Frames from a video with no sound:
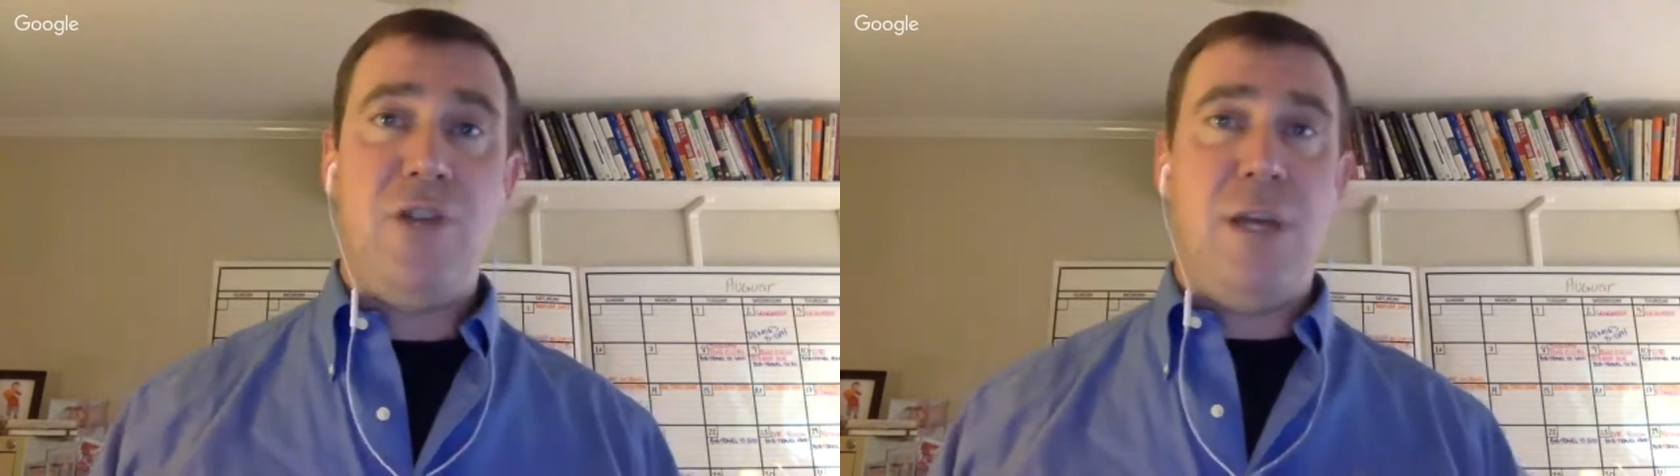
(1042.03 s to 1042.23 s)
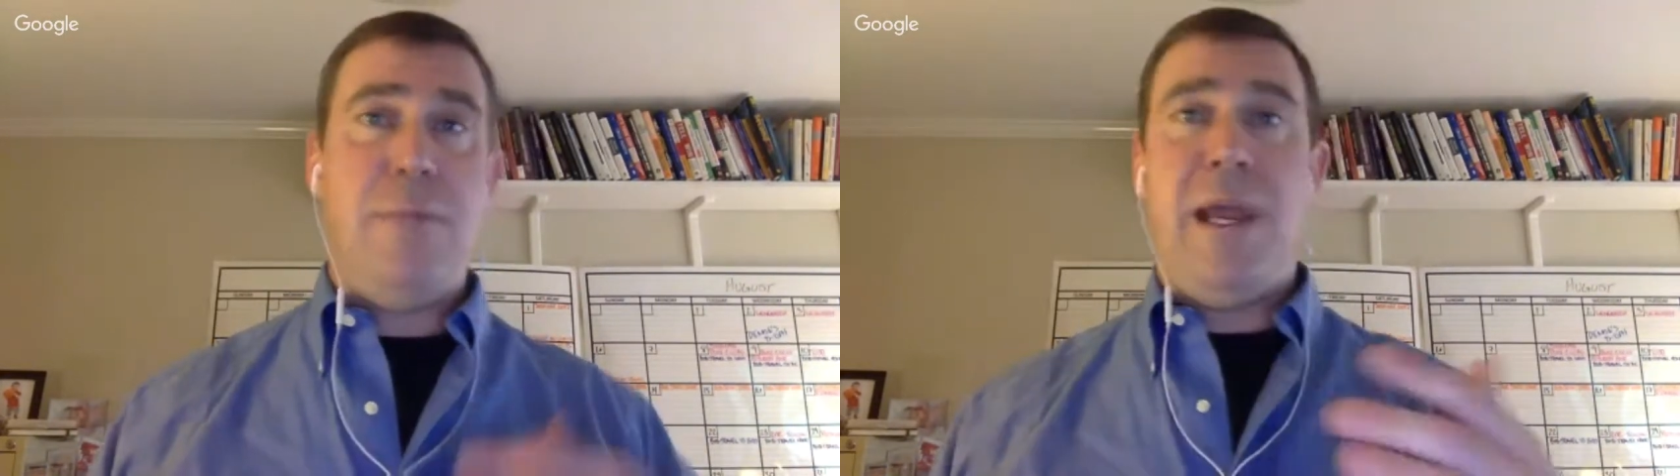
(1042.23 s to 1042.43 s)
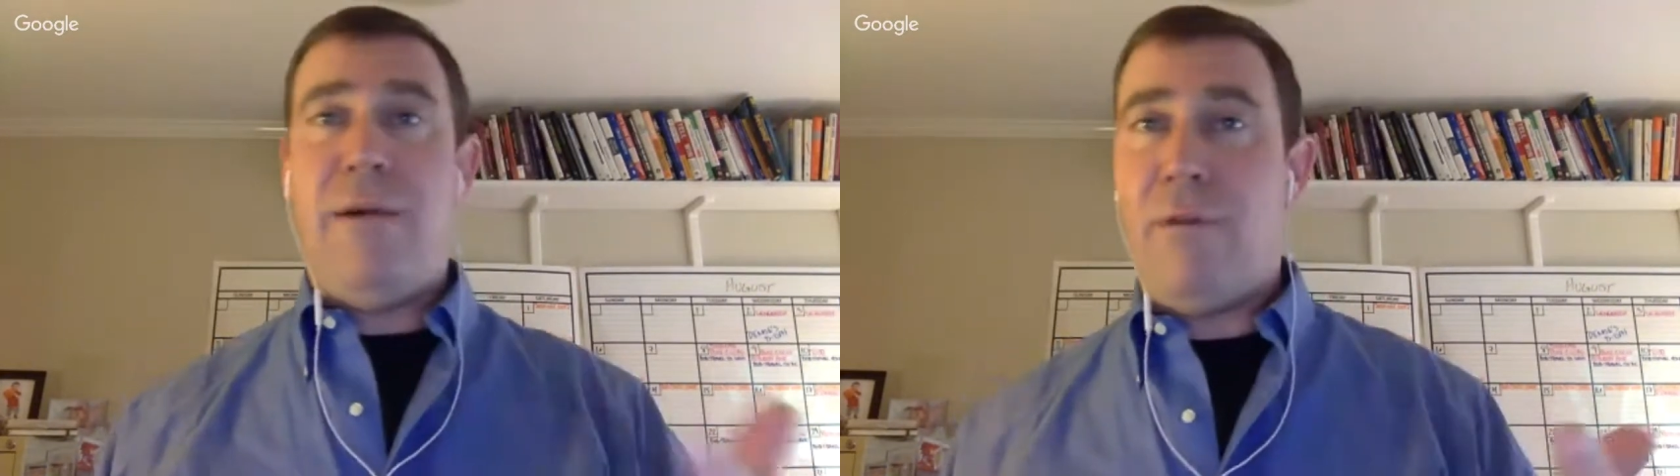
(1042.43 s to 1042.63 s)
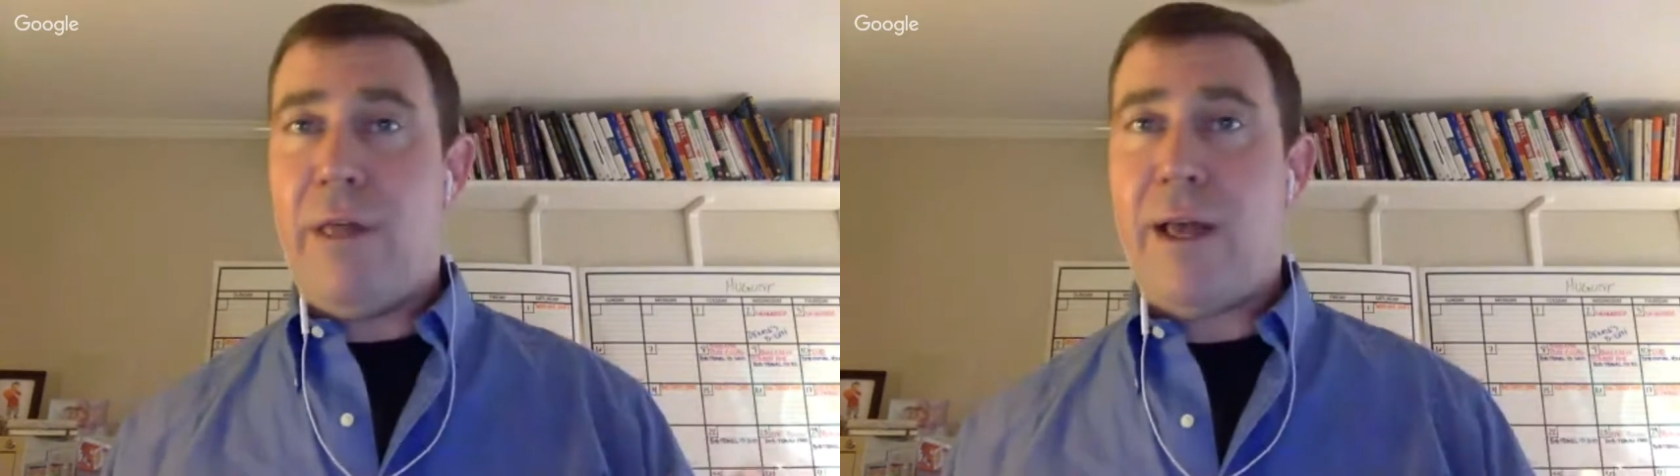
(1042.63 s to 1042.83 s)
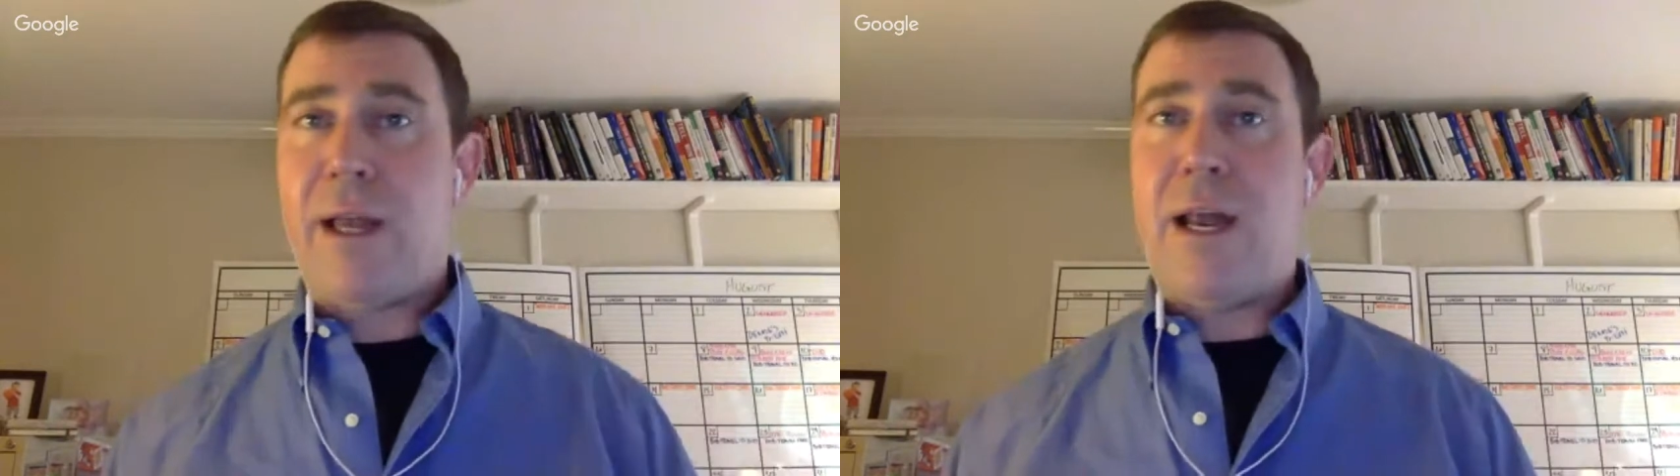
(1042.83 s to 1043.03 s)
and behavioral
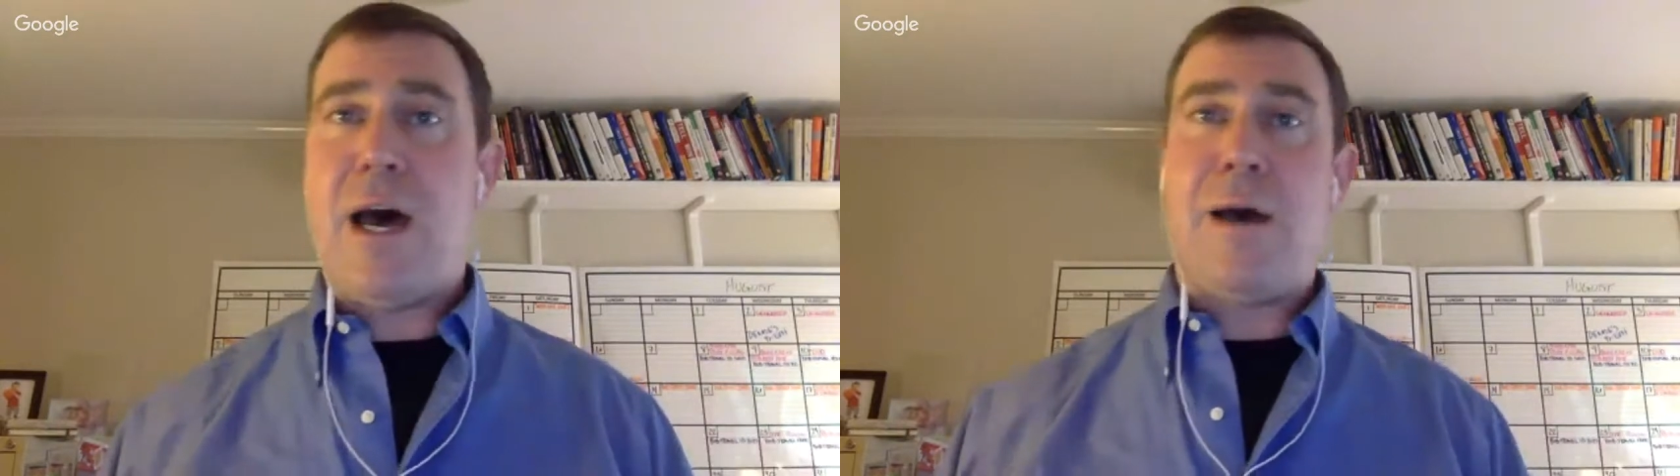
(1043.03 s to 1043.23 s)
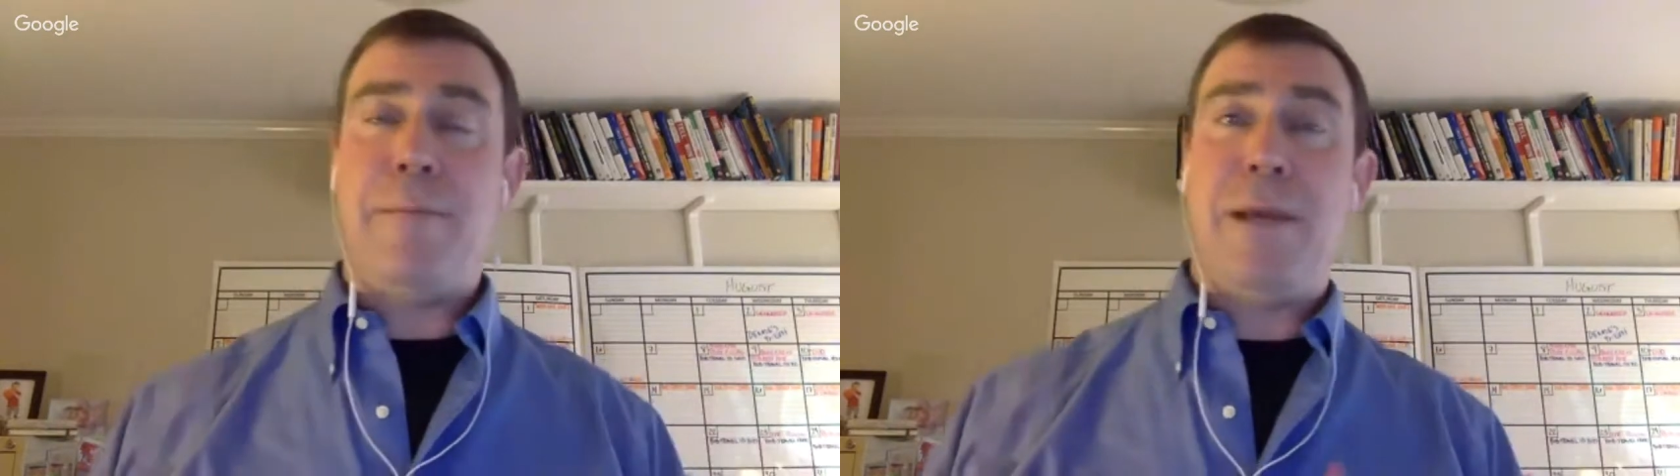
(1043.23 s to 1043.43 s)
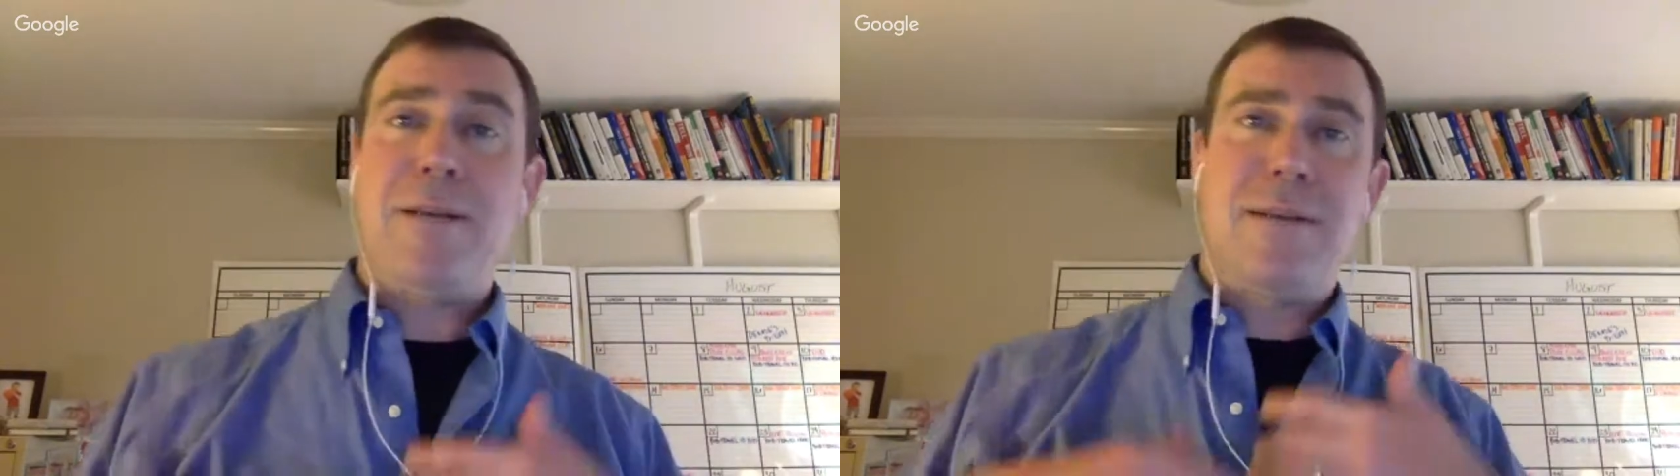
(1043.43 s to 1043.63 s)
economics,